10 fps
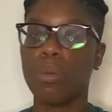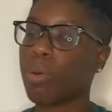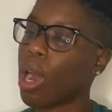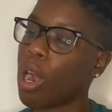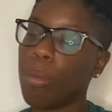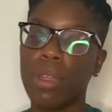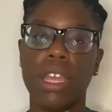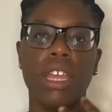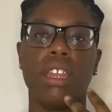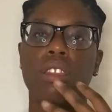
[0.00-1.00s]

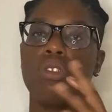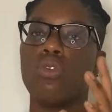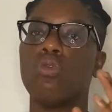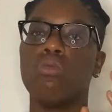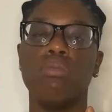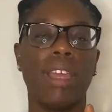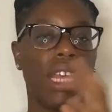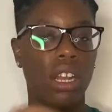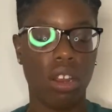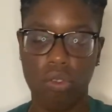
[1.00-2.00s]
empowerment and you
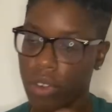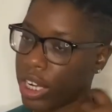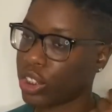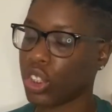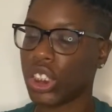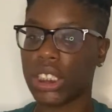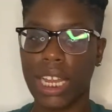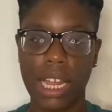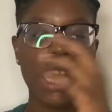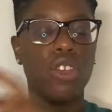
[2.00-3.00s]
making a career. So she's
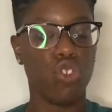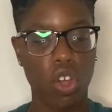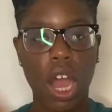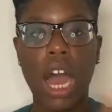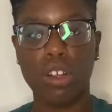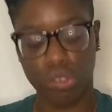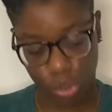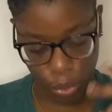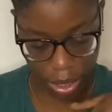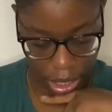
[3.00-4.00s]
like, you know, I'll
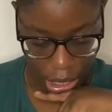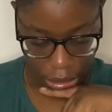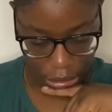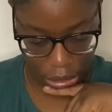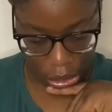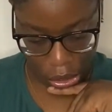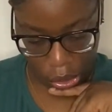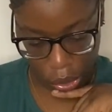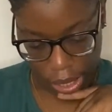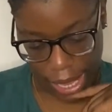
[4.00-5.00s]
do it.
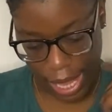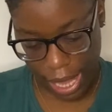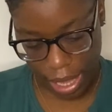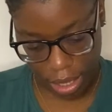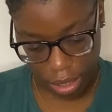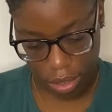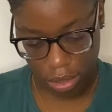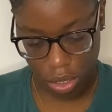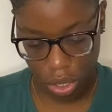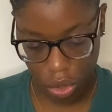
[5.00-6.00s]
So,
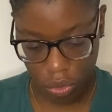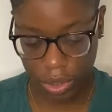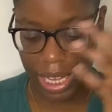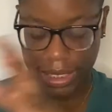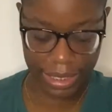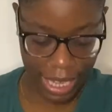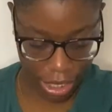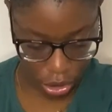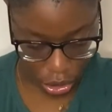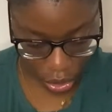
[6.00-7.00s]
you know, that's
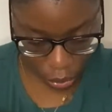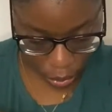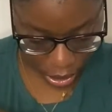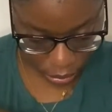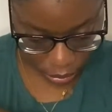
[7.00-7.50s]
that. So